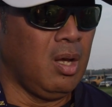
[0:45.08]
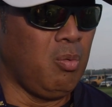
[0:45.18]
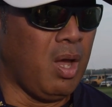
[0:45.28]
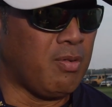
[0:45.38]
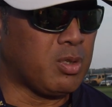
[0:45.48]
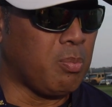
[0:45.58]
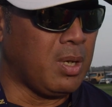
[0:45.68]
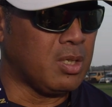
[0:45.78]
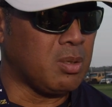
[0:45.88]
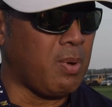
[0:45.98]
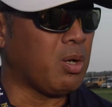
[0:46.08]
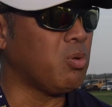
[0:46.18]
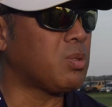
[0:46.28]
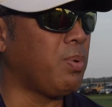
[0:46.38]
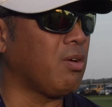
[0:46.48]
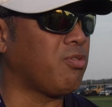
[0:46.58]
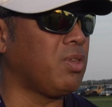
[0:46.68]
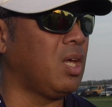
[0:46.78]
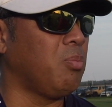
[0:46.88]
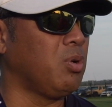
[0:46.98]
We have a tremendous amount of respect for
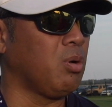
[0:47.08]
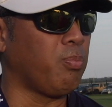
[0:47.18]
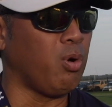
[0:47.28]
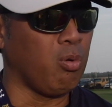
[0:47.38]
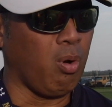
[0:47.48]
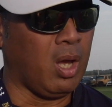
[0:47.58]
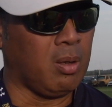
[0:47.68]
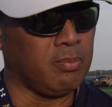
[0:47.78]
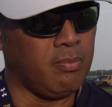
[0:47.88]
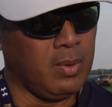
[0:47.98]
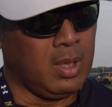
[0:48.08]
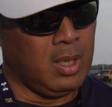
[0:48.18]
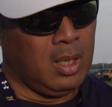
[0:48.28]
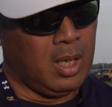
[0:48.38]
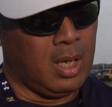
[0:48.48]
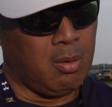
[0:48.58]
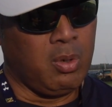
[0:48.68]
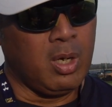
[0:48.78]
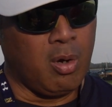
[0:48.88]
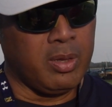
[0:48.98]
them and their program. And
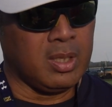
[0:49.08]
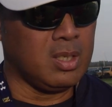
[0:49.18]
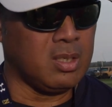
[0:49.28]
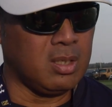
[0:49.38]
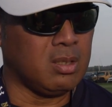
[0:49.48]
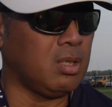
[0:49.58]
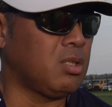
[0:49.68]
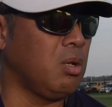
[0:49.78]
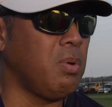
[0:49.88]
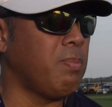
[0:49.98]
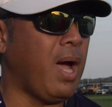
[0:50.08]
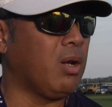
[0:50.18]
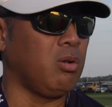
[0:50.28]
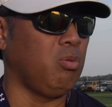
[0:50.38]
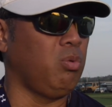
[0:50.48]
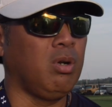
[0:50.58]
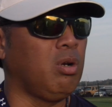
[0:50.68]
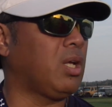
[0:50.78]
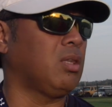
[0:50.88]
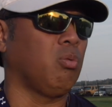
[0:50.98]
we know that it's going to be a battle. We don't
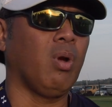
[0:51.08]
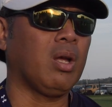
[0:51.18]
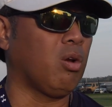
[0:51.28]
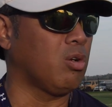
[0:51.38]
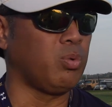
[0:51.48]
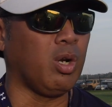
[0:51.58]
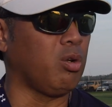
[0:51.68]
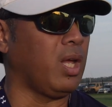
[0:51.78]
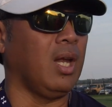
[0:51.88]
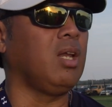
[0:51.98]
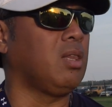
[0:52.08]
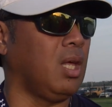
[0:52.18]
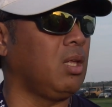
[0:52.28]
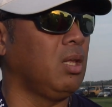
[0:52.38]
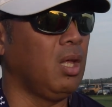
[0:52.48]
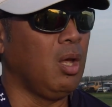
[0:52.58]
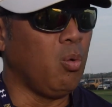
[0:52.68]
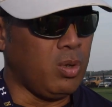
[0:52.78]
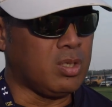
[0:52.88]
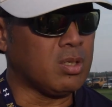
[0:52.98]
look at the records. We don't look at anything.
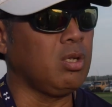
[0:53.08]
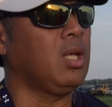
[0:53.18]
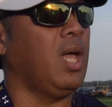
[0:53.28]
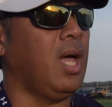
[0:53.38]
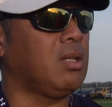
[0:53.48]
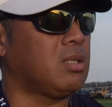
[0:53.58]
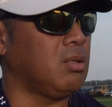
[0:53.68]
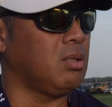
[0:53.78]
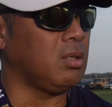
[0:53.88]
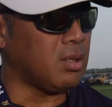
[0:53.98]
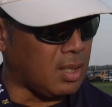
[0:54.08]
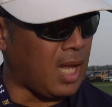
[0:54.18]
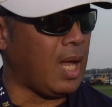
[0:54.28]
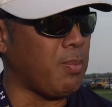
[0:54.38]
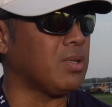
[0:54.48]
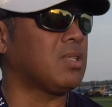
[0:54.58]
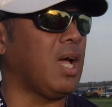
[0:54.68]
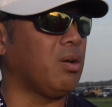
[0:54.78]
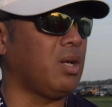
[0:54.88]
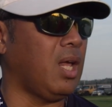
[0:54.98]
We just look at the game on
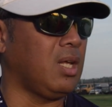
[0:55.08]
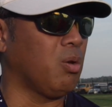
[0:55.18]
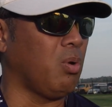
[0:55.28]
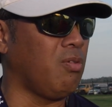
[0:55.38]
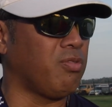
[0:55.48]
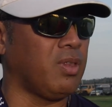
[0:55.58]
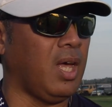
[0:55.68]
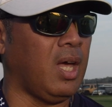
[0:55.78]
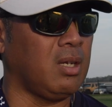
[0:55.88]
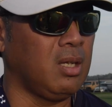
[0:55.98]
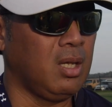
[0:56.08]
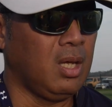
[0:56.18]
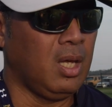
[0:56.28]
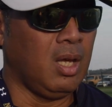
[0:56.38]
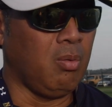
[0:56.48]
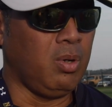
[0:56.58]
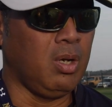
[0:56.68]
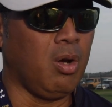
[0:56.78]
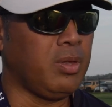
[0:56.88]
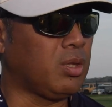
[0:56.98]
Saturday and get ready for that. And we
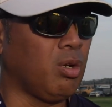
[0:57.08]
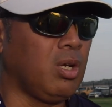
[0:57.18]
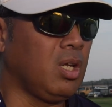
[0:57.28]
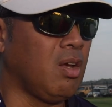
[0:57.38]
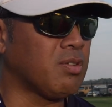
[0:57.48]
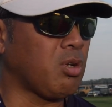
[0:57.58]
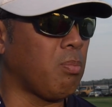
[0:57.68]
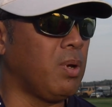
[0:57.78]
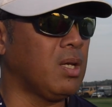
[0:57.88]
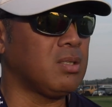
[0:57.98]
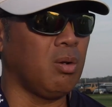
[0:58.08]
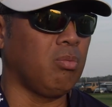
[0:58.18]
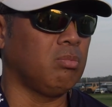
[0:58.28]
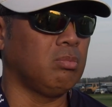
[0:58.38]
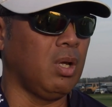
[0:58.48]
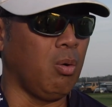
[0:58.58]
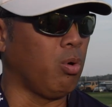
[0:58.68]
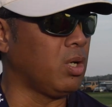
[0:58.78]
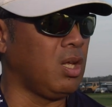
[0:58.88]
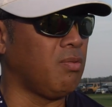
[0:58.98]
know that they're going to give us our best, and
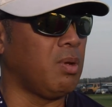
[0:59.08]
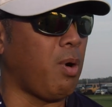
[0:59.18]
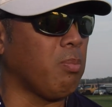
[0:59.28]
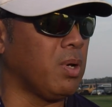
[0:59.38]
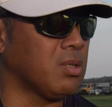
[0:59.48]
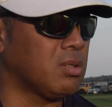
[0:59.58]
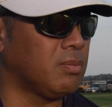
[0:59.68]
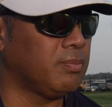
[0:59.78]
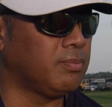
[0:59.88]
we're going to give them our best.